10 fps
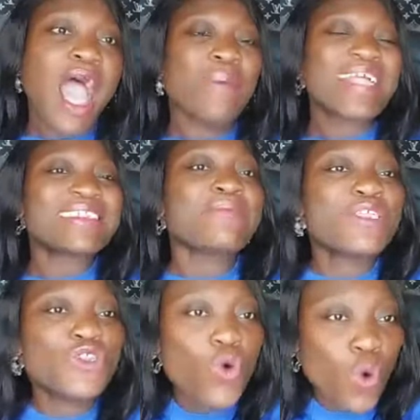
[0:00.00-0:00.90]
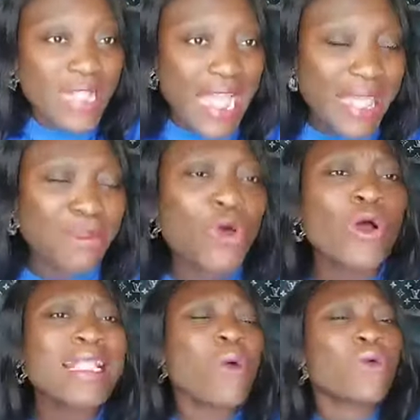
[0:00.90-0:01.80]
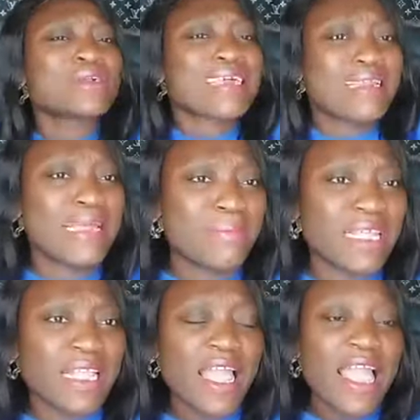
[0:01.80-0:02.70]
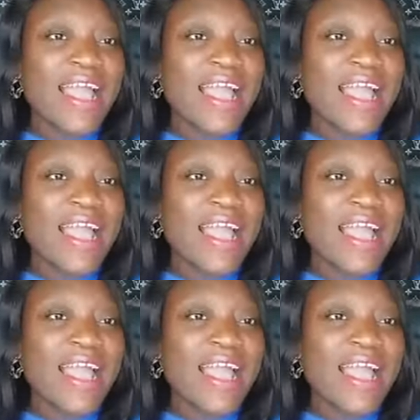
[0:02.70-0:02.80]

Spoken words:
And by the time the new owner came, the owner was claiming